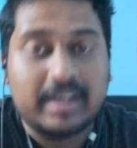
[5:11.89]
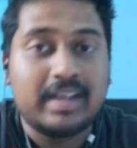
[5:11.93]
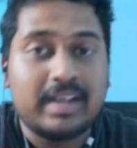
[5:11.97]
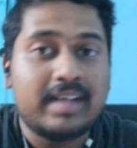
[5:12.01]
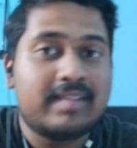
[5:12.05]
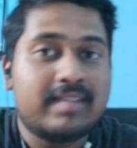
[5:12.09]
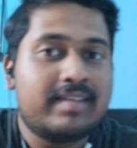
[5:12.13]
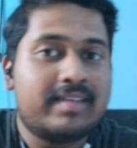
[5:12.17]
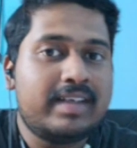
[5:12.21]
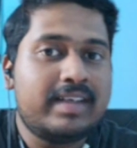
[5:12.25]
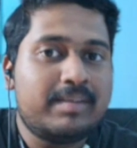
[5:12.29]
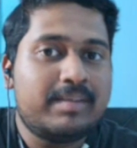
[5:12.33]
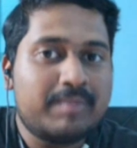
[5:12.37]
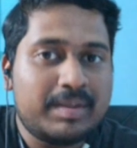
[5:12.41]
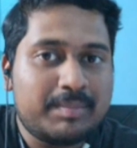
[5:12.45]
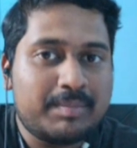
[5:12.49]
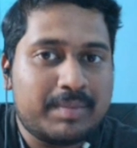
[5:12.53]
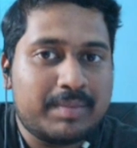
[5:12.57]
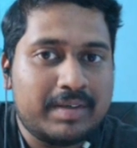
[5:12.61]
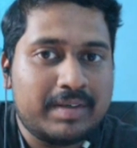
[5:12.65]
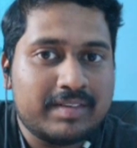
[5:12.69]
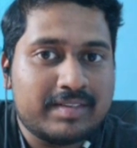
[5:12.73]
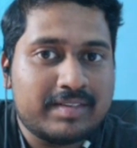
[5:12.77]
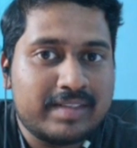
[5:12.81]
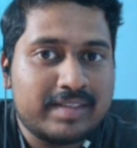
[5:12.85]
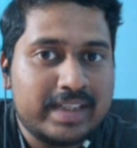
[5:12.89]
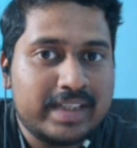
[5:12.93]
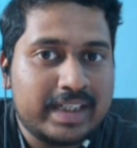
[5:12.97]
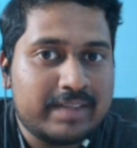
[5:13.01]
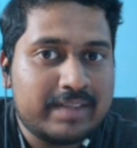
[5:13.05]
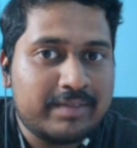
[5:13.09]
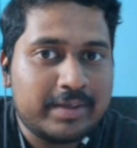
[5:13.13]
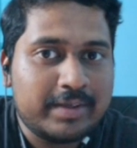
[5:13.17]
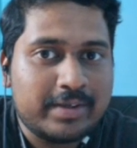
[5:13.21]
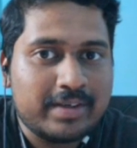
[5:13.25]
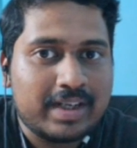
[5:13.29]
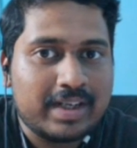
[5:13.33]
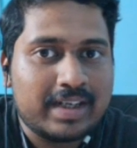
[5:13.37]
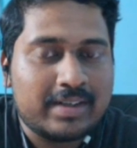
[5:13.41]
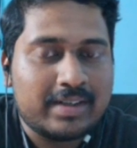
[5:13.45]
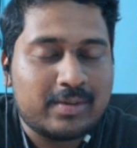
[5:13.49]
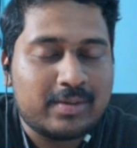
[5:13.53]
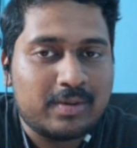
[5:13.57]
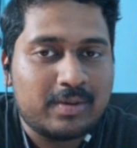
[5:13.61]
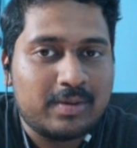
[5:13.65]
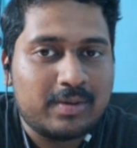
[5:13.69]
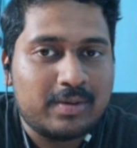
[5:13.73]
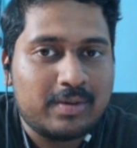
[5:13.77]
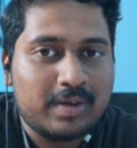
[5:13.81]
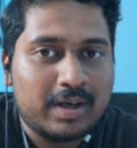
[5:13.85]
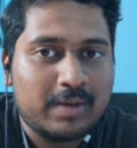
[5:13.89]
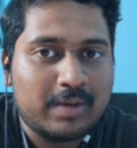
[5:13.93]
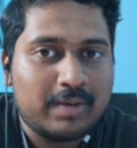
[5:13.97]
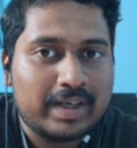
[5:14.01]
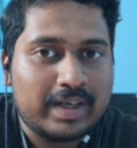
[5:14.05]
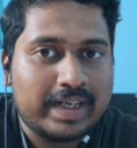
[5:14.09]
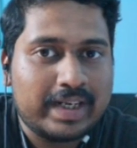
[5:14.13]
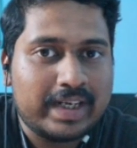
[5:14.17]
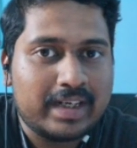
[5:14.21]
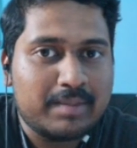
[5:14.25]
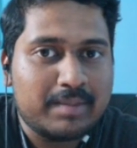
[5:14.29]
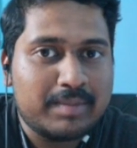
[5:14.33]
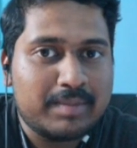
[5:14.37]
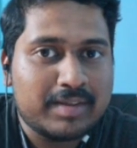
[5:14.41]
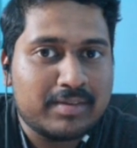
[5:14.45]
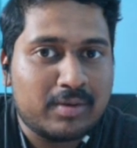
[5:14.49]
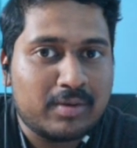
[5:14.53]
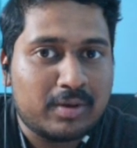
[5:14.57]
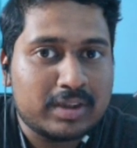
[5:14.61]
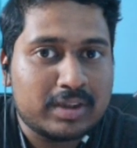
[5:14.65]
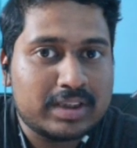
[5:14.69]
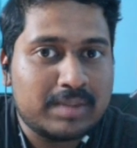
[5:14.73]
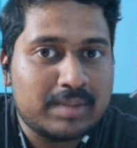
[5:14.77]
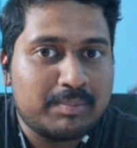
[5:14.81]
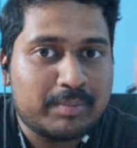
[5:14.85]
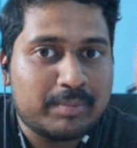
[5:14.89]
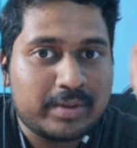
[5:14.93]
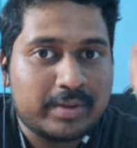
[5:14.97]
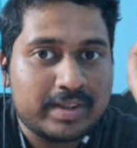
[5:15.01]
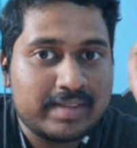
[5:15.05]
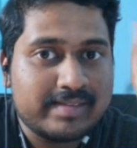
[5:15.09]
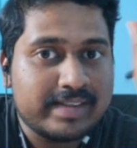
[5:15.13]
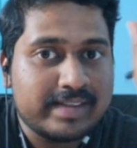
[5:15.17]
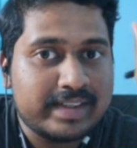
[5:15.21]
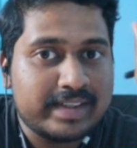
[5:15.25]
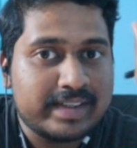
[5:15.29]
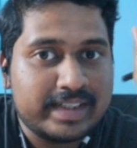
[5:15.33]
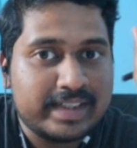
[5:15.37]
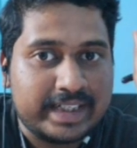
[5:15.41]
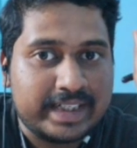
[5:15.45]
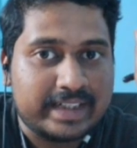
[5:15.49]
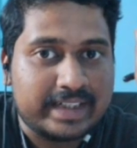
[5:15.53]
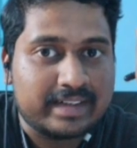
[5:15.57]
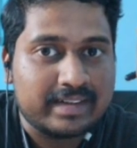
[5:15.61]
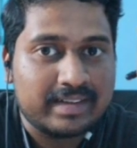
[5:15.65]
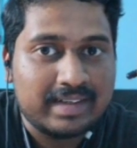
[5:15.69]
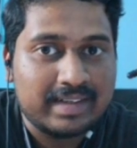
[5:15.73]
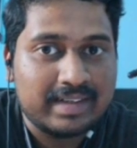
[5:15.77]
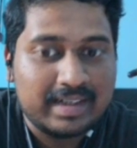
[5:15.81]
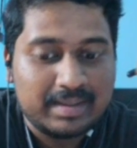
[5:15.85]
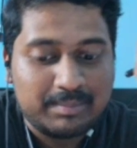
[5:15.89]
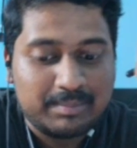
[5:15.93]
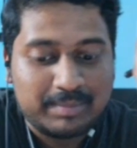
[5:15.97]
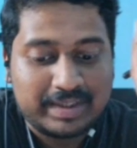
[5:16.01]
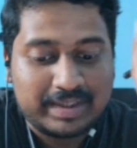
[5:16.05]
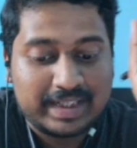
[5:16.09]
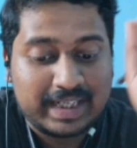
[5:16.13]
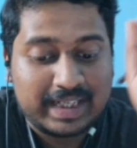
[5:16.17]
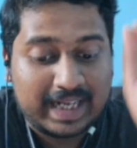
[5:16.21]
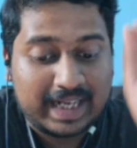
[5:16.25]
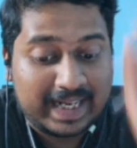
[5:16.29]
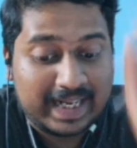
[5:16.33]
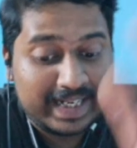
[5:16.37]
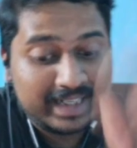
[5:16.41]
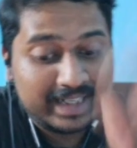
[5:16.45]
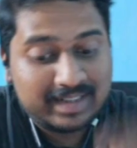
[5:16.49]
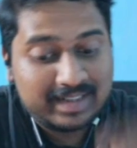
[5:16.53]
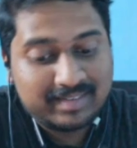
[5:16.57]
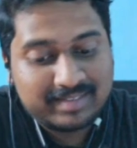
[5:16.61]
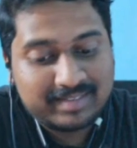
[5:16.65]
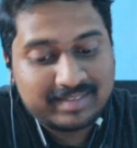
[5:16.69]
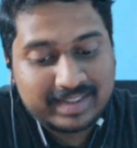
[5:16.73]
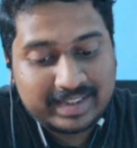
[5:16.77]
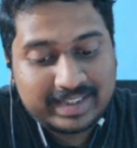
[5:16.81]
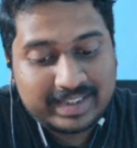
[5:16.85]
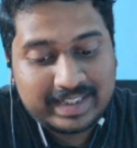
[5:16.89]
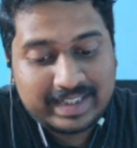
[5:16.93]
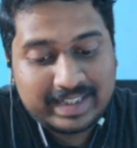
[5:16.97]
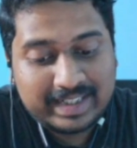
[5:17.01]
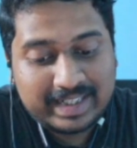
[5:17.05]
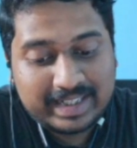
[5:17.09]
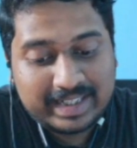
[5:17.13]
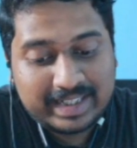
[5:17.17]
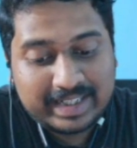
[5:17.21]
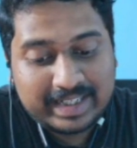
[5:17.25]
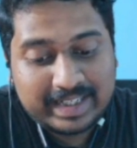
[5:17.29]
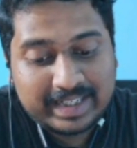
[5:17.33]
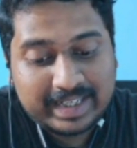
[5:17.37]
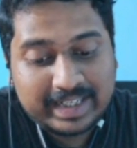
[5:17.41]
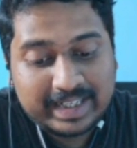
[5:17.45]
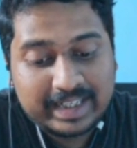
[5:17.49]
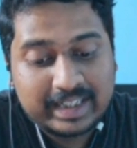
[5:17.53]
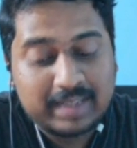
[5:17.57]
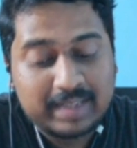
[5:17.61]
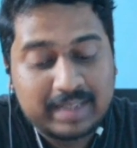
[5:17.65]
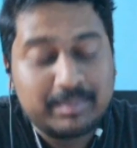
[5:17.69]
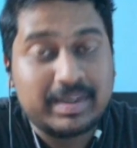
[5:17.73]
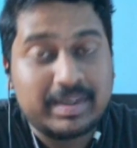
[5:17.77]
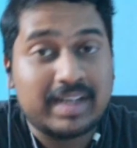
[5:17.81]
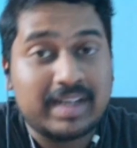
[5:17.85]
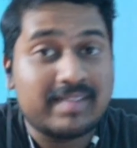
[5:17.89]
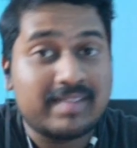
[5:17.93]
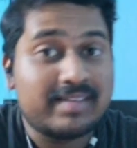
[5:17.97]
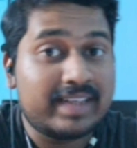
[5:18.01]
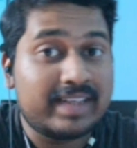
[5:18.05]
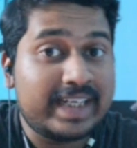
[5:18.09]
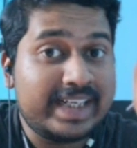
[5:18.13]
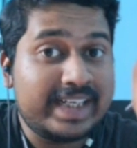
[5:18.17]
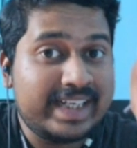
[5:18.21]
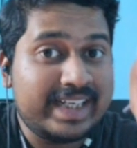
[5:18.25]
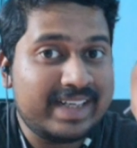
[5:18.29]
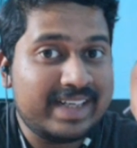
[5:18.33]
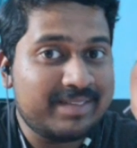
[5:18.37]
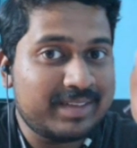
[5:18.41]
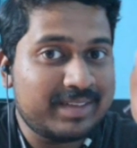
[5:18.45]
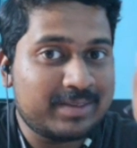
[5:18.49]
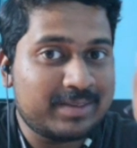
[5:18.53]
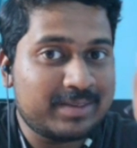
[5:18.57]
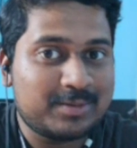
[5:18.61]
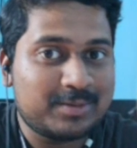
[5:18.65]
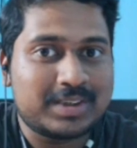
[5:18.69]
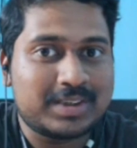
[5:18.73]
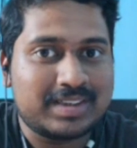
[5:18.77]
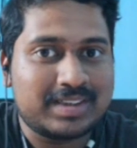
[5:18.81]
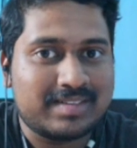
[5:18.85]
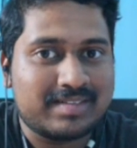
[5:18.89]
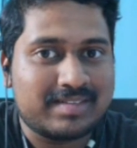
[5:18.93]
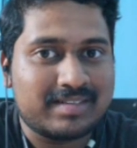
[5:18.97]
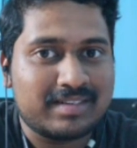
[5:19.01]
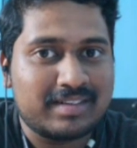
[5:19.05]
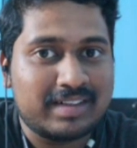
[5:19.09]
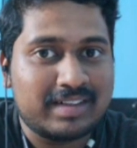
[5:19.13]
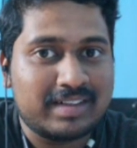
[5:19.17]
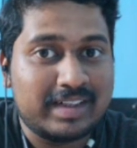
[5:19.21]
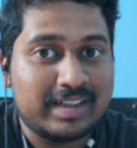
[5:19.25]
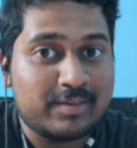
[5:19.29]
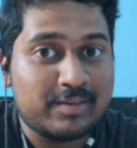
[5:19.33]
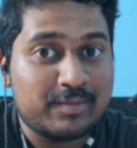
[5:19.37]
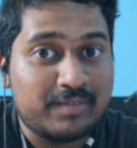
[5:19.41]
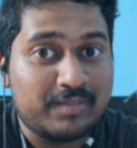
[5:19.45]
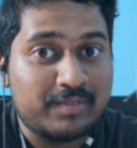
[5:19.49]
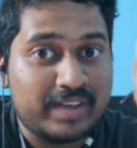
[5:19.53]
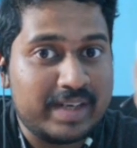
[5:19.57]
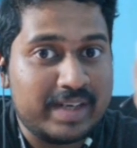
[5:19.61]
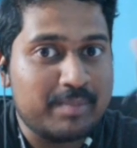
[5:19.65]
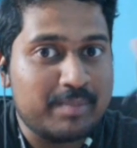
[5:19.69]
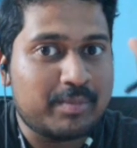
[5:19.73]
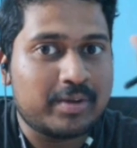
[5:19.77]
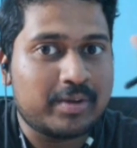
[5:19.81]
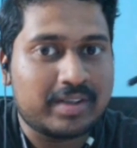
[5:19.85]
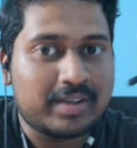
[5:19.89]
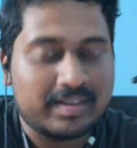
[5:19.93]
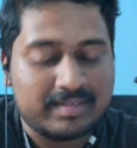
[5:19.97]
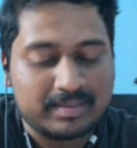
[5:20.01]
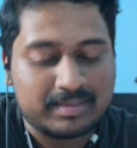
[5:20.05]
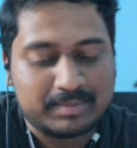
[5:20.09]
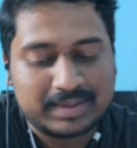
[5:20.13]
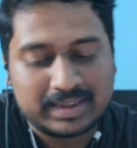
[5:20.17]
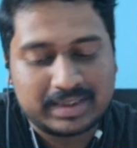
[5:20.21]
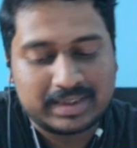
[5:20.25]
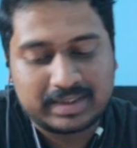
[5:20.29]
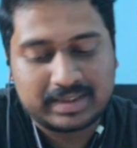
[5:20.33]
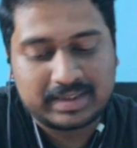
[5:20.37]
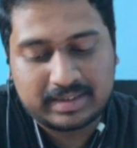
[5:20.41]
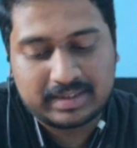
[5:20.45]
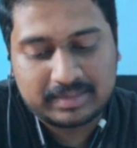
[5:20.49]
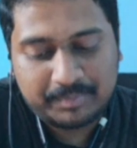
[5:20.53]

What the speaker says: See, in my previous NEET video, I had told you how anatomy has lost importance in NEET. But in INICET, again, anatomy has 91 questions. It's very important subject here.